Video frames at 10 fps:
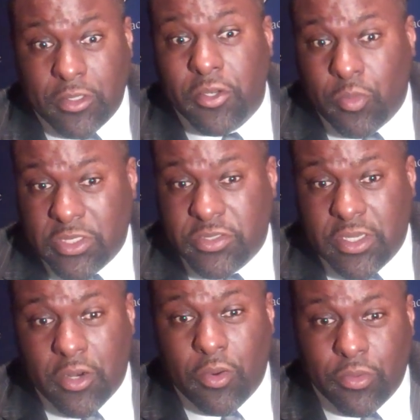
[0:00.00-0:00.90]
You know, once you
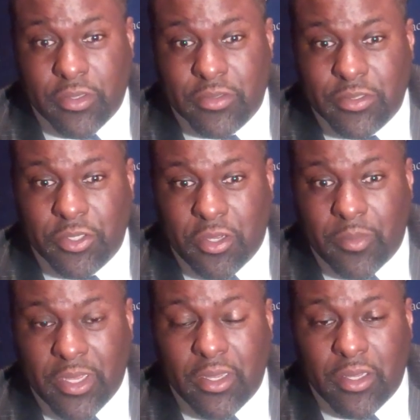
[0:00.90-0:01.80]
get older, you know what
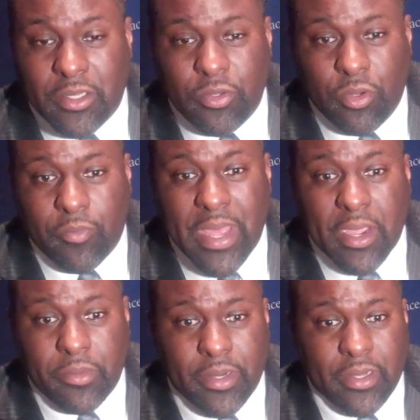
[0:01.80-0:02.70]
I mean, and you look
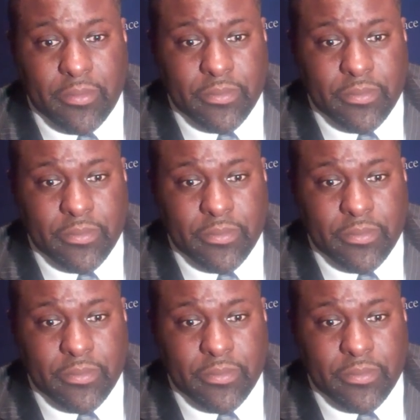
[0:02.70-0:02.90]
back on that